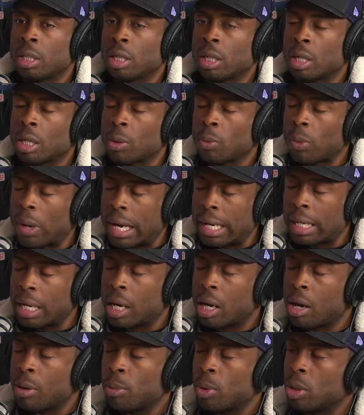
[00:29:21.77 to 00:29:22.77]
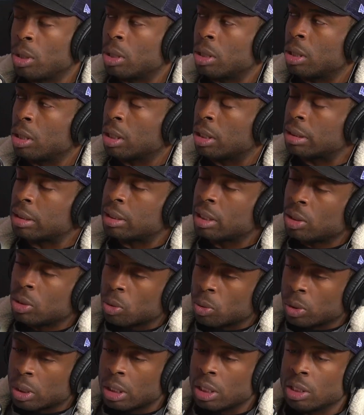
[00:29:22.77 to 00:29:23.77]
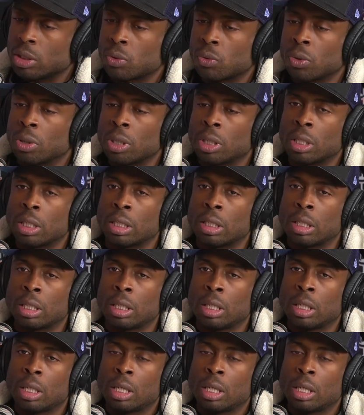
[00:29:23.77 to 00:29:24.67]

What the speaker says: Right now, I'm on a single release run.